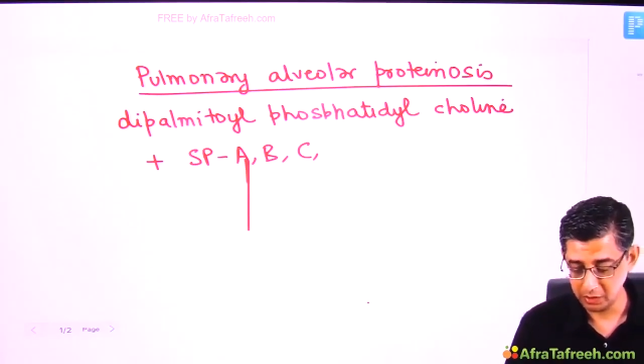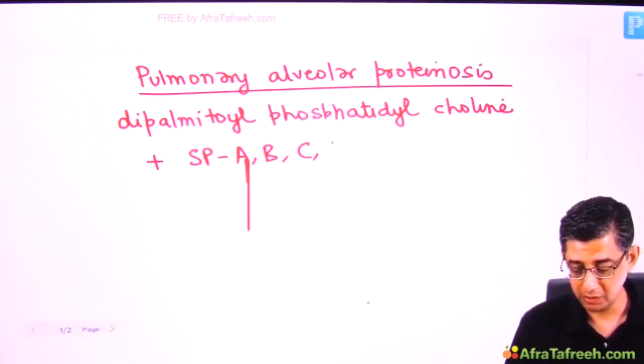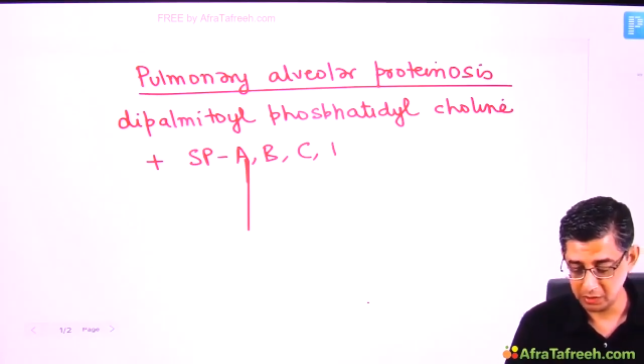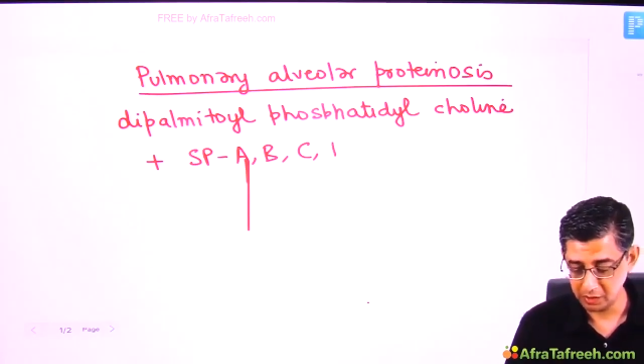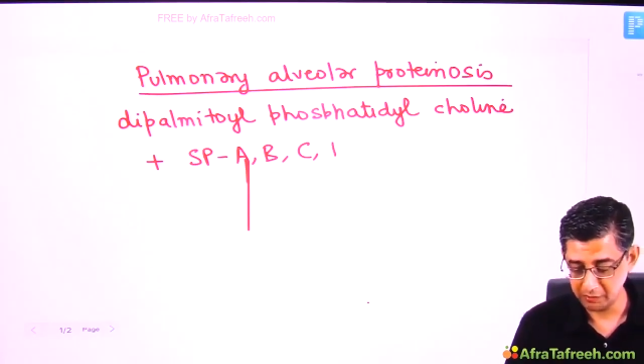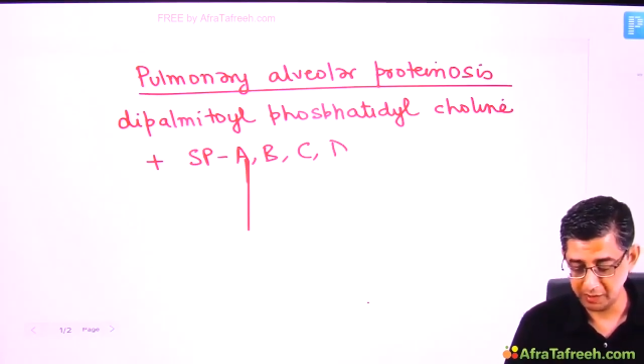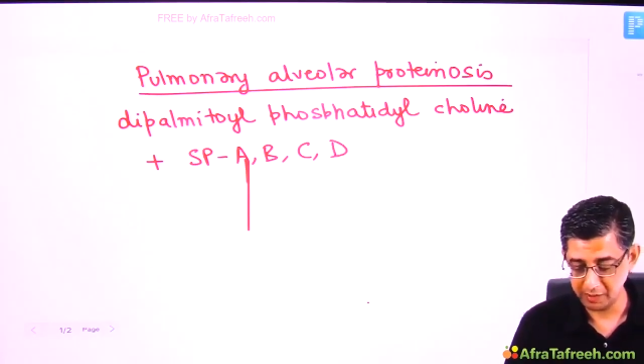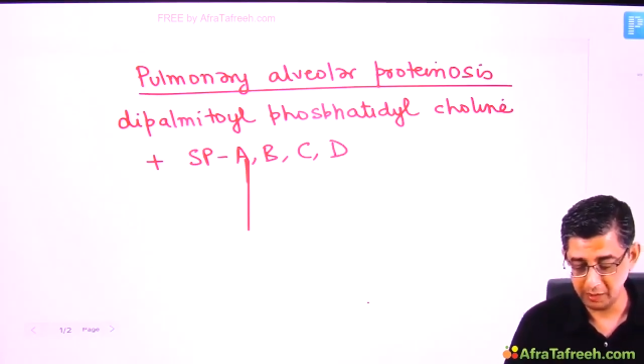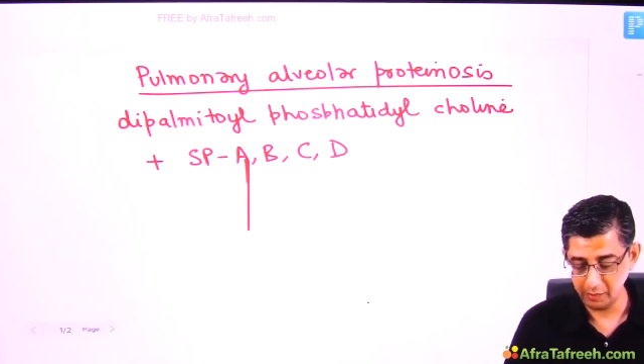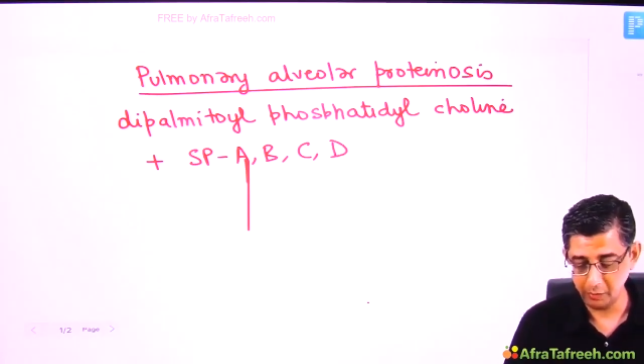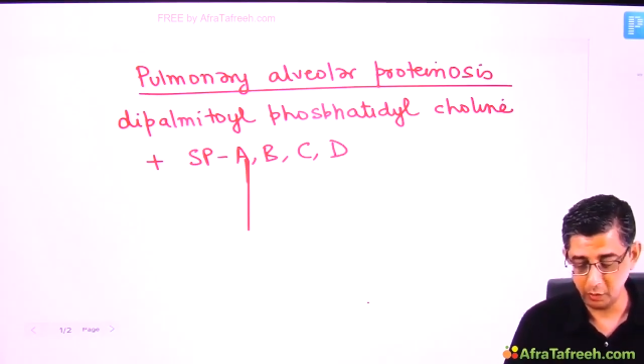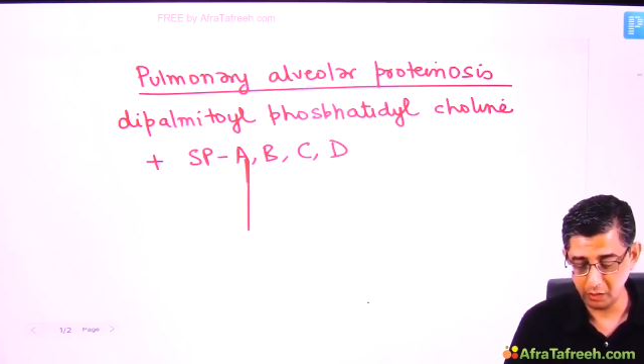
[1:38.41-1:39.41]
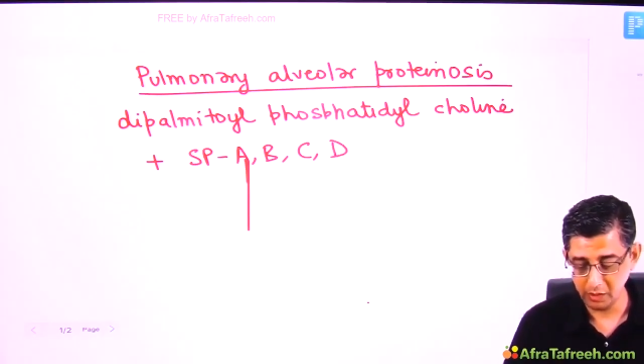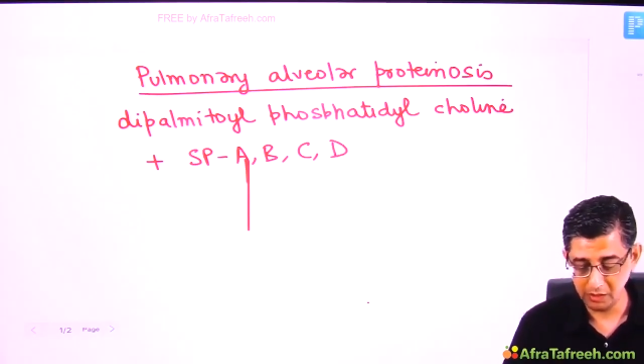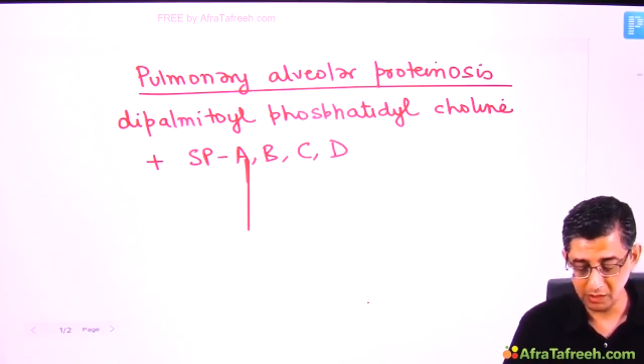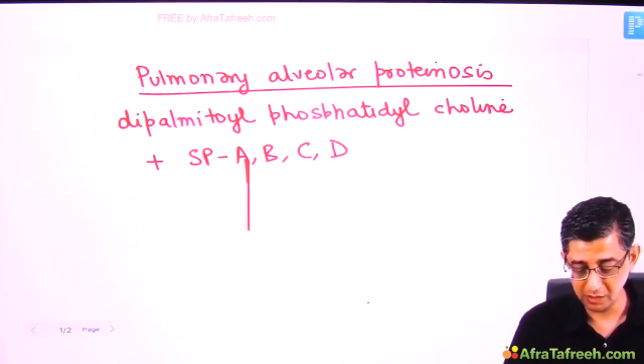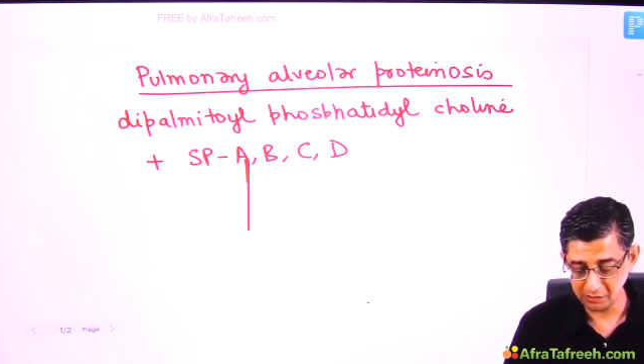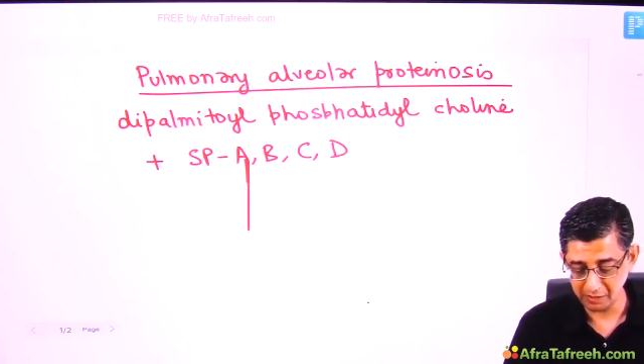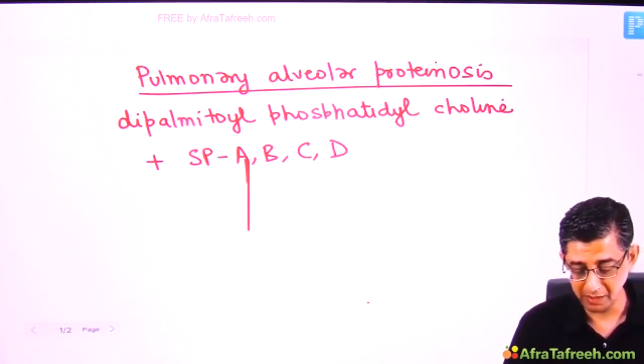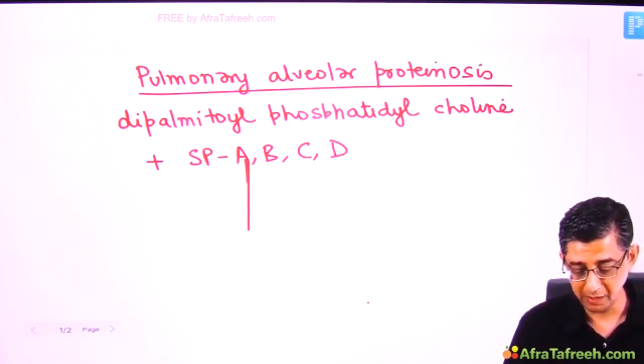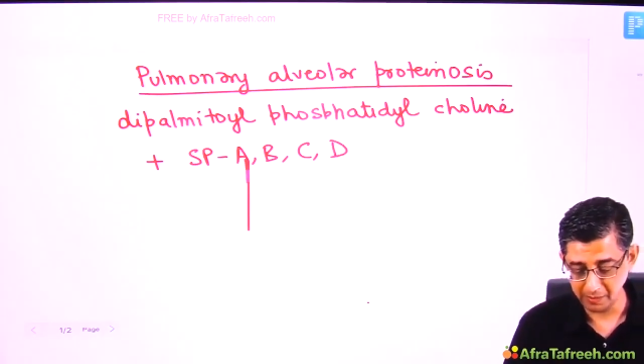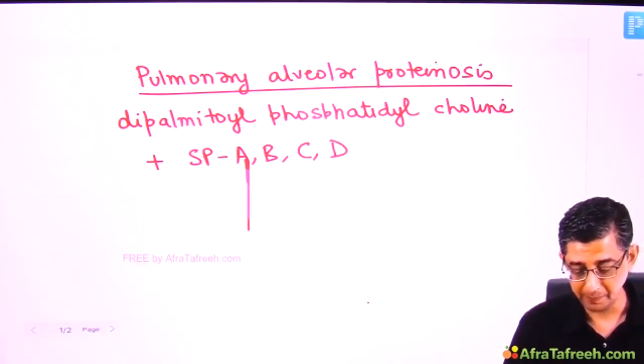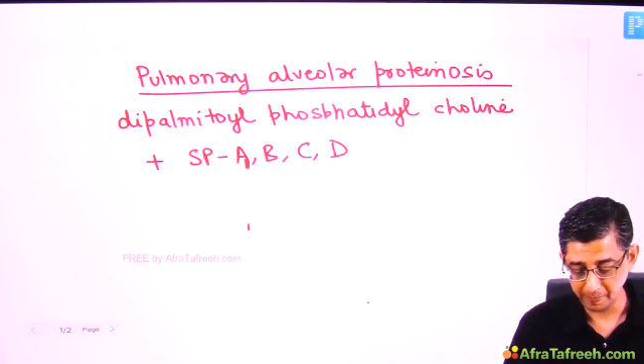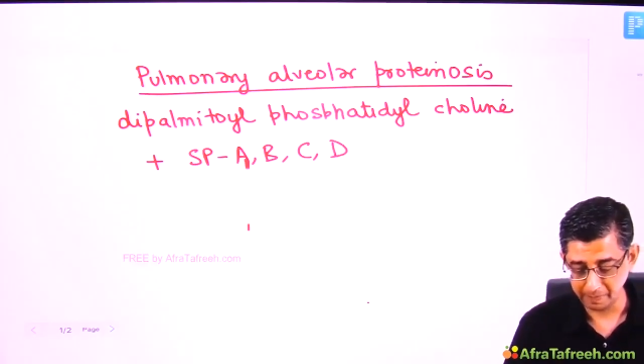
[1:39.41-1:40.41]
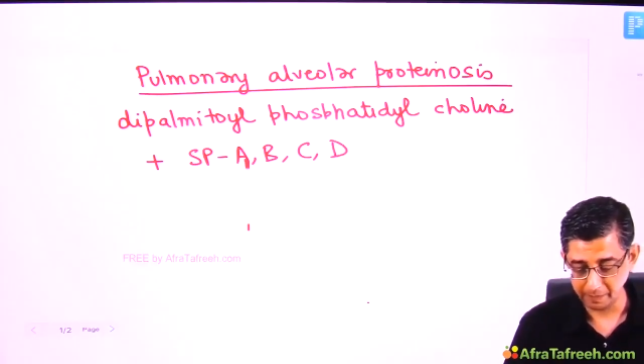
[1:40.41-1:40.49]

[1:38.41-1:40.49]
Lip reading: of surfactant proteins is fine.